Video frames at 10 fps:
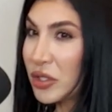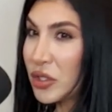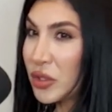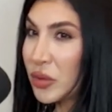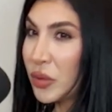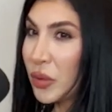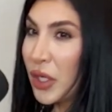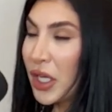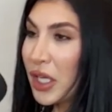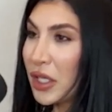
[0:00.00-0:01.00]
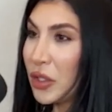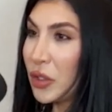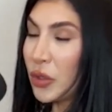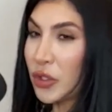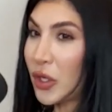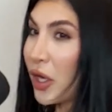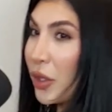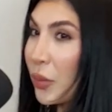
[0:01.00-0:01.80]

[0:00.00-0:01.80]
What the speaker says: to. You're not